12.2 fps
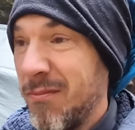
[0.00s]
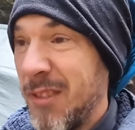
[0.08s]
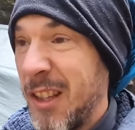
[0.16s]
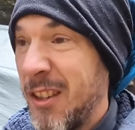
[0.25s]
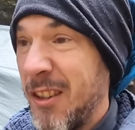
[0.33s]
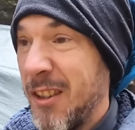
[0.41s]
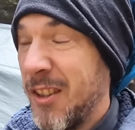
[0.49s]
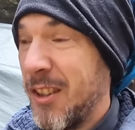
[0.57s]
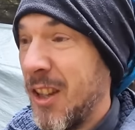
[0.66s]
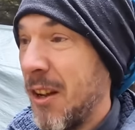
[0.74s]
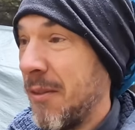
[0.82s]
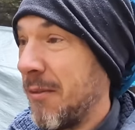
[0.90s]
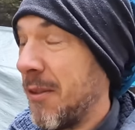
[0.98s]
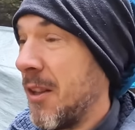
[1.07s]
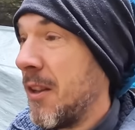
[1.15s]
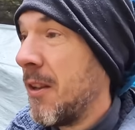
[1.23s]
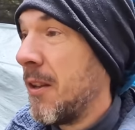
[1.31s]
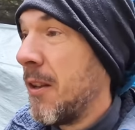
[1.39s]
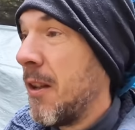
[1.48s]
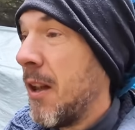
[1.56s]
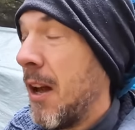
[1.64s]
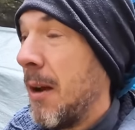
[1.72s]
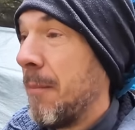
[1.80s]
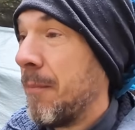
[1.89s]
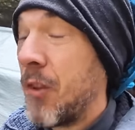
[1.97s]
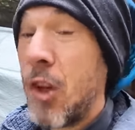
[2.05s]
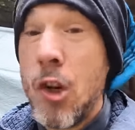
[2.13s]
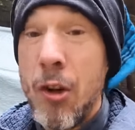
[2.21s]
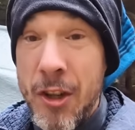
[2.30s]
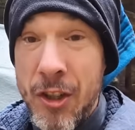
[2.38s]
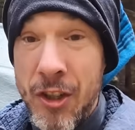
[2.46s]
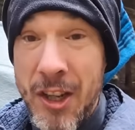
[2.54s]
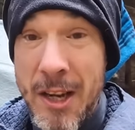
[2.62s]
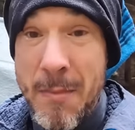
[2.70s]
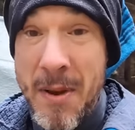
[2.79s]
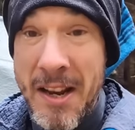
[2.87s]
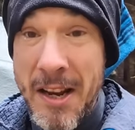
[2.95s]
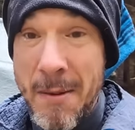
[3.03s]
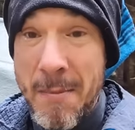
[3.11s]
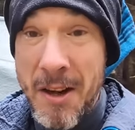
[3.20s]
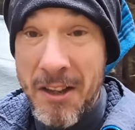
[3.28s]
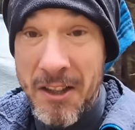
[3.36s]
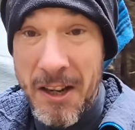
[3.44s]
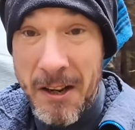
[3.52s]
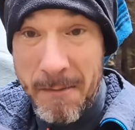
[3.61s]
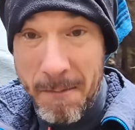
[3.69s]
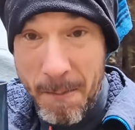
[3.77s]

that kind of stuff. Crunchy peanut butter